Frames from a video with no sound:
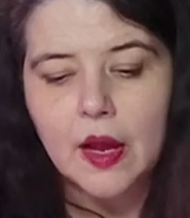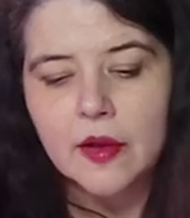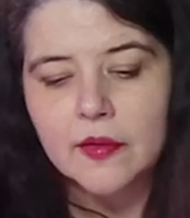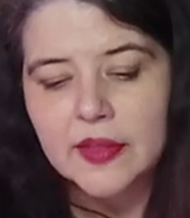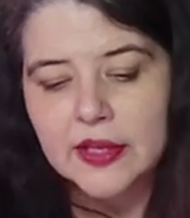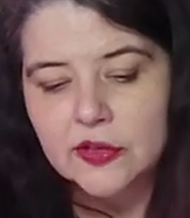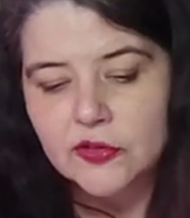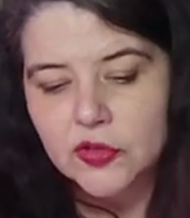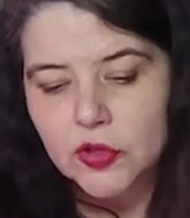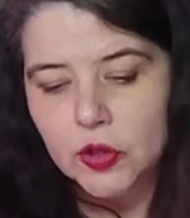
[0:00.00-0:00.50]

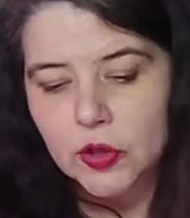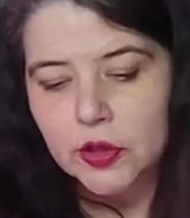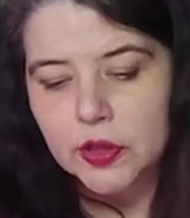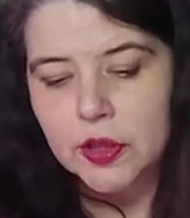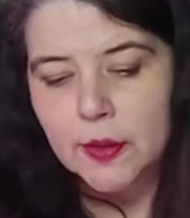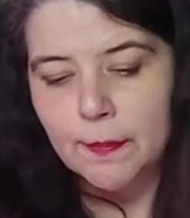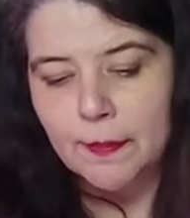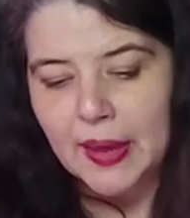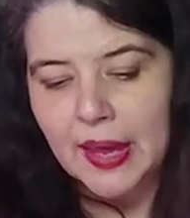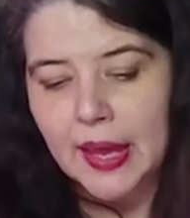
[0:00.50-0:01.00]
They took the
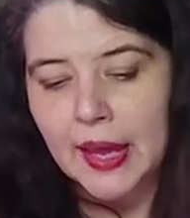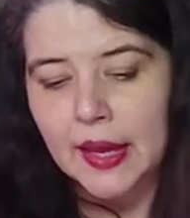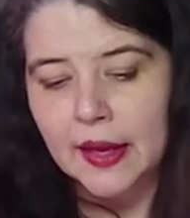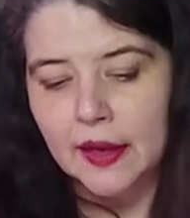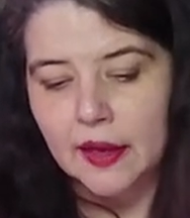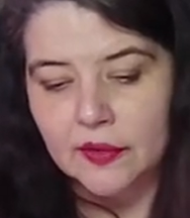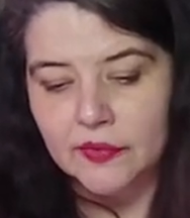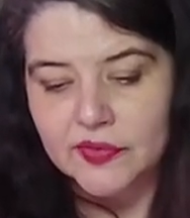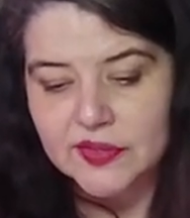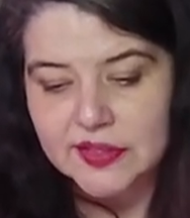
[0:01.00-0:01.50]
bag
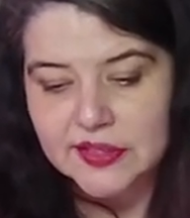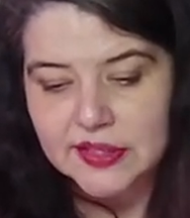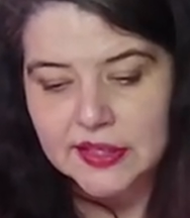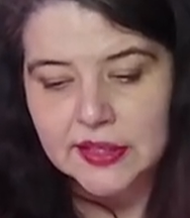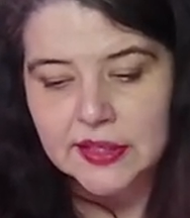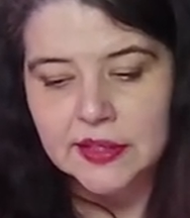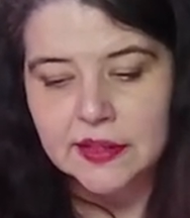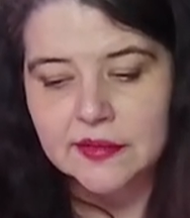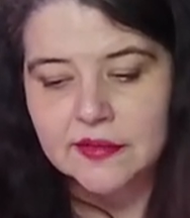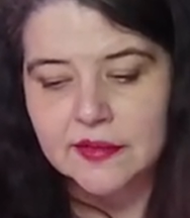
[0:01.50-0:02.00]
of
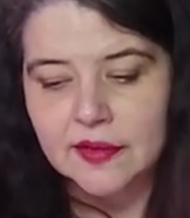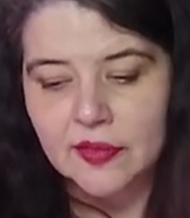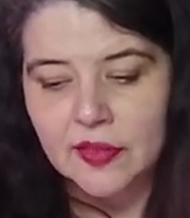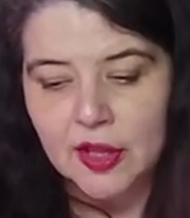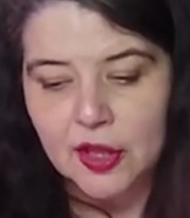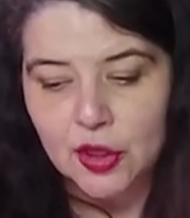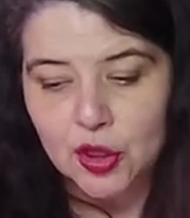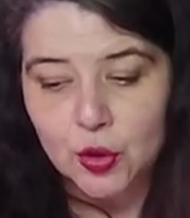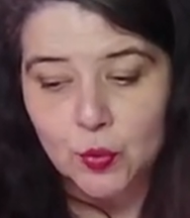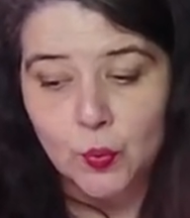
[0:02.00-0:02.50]
seeds and
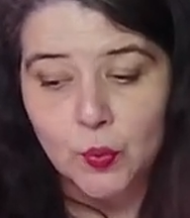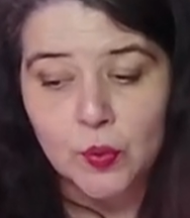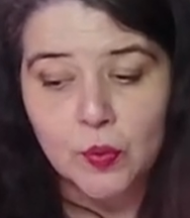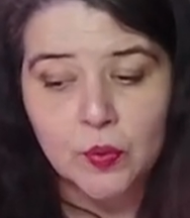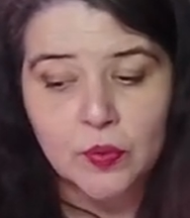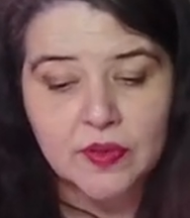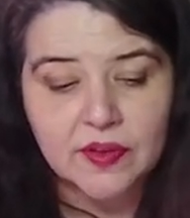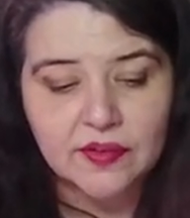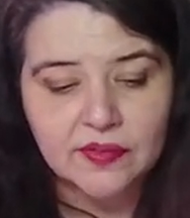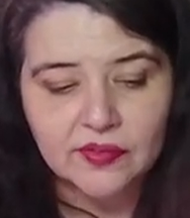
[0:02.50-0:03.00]
they threw
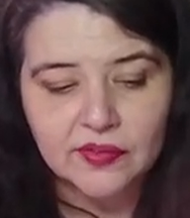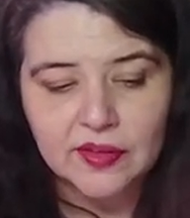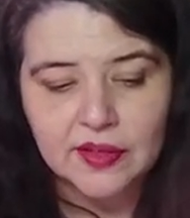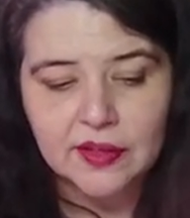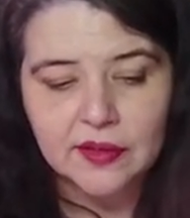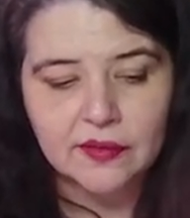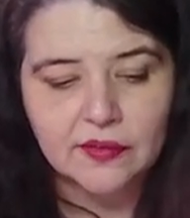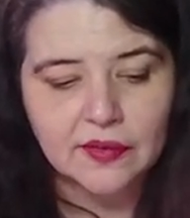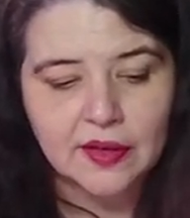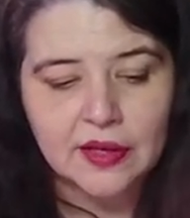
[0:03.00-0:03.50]
the
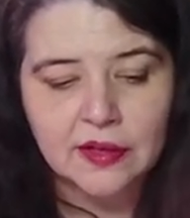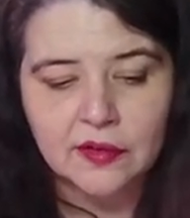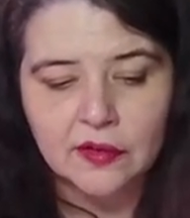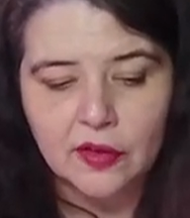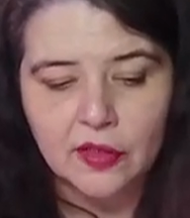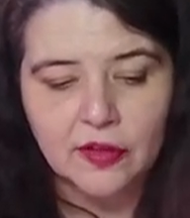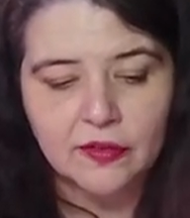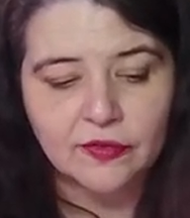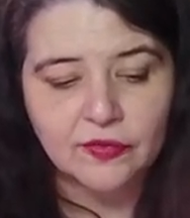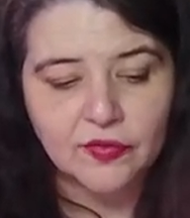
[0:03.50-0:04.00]
seeds into
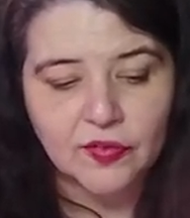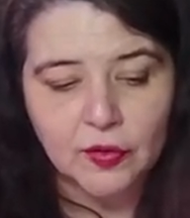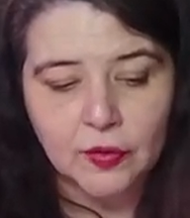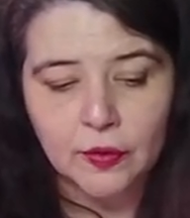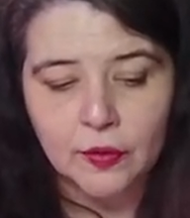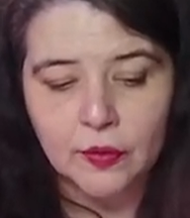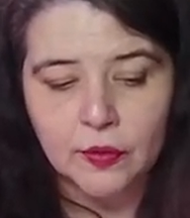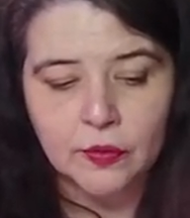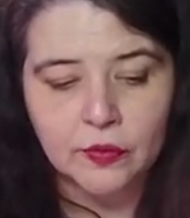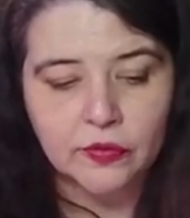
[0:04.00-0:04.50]
the
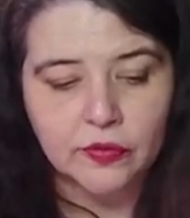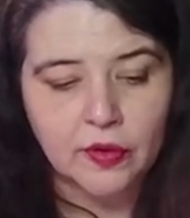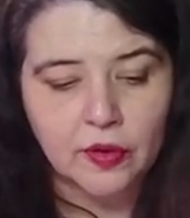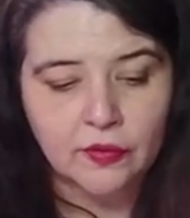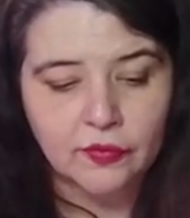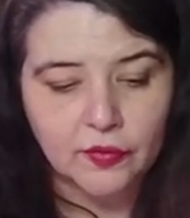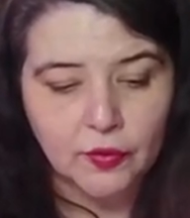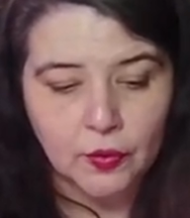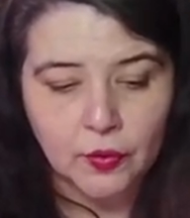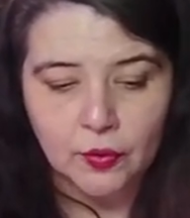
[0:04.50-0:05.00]
furrows
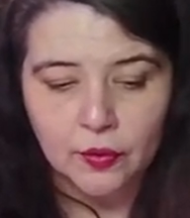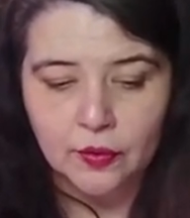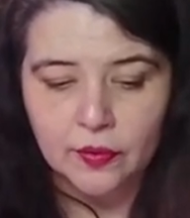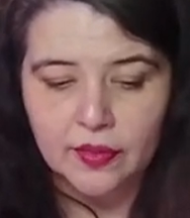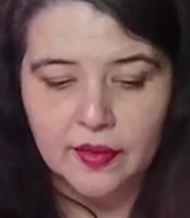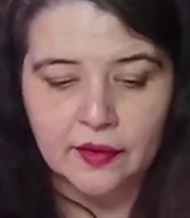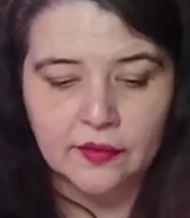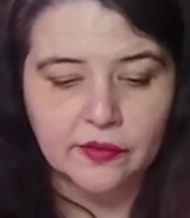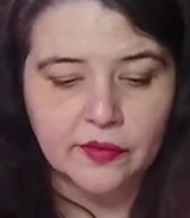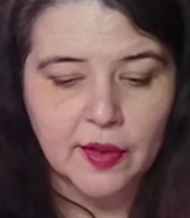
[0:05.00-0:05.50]
of earth
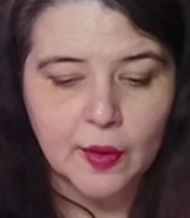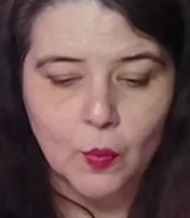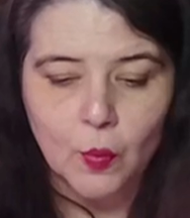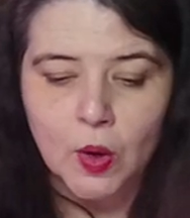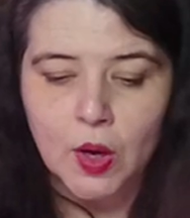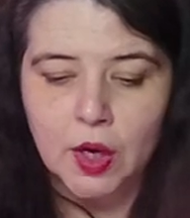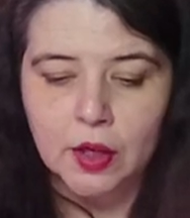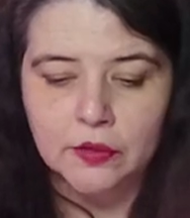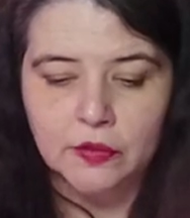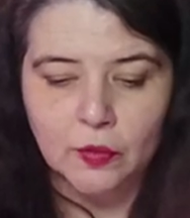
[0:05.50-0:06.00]
as they
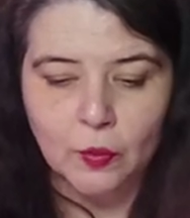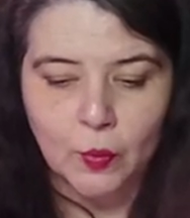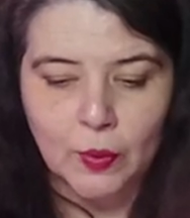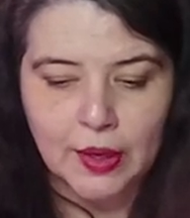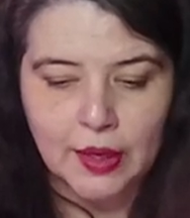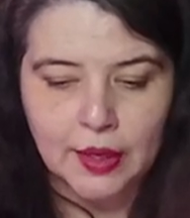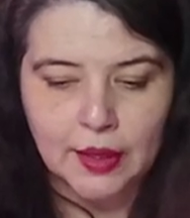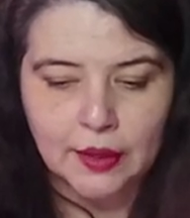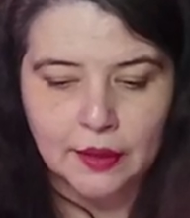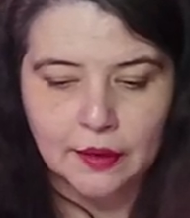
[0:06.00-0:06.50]
walked
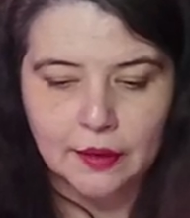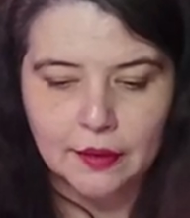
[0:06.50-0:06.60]
away.